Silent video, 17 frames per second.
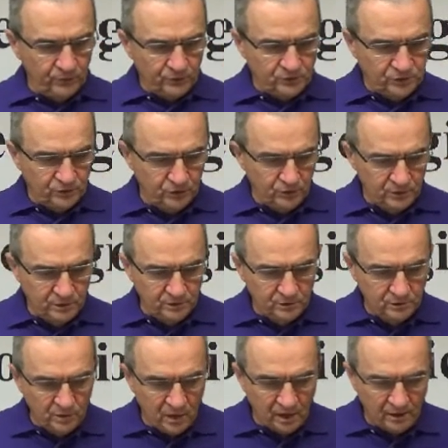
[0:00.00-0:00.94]
verse 30,
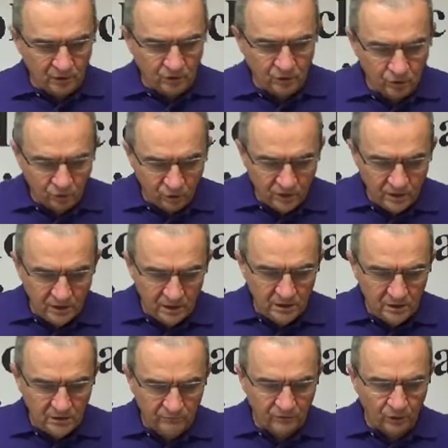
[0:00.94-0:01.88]
Do not
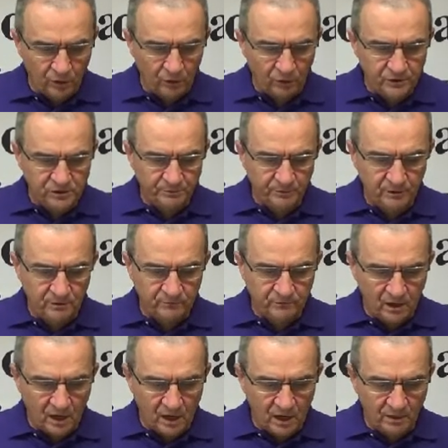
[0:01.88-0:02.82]
grieve the Holy Spirit
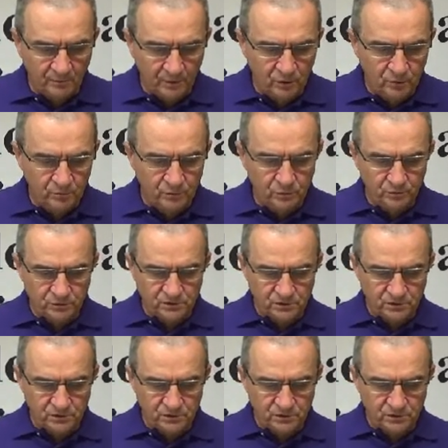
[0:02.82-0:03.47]
of God by whom you